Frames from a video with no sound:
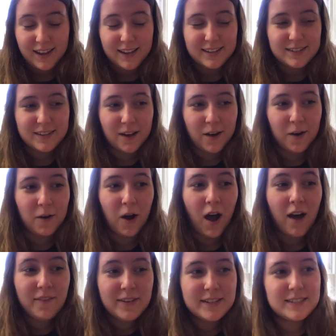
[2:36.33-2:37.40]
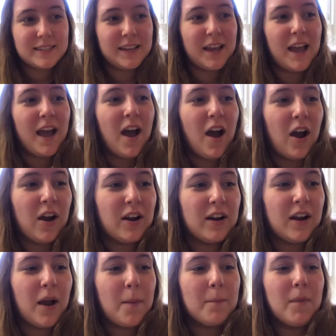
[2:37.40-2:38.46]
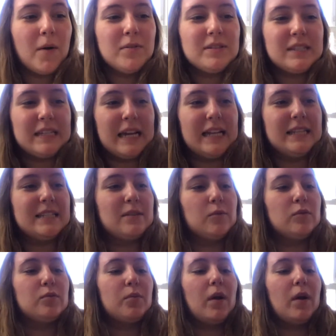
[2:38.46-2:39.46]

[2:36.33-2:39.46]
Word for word: So obviously our most dense is